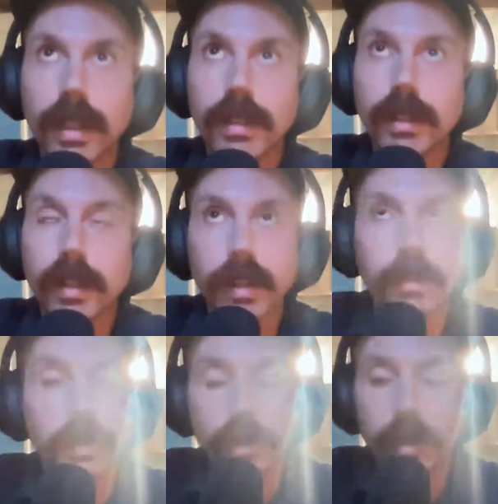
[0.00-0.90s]
on this doug
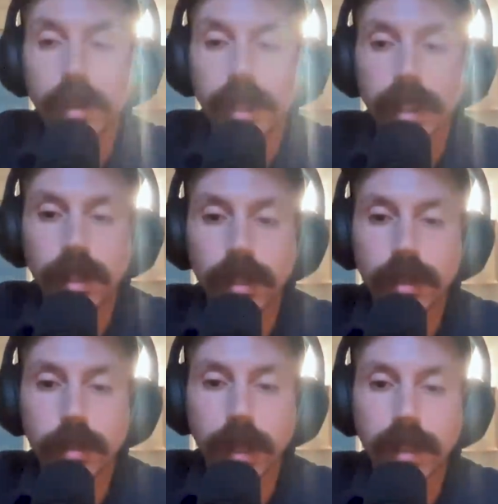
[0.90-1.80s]
i've listened to you on dan
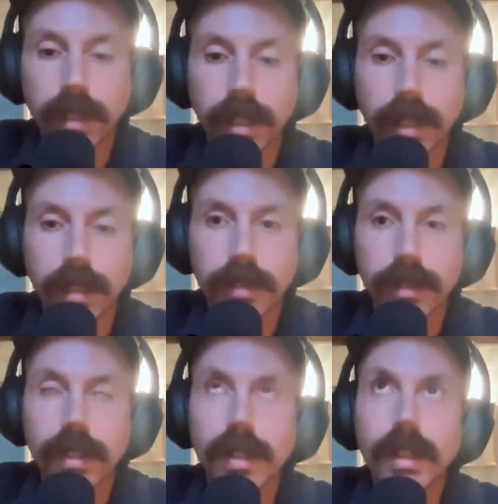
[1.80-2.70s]
harris's podcast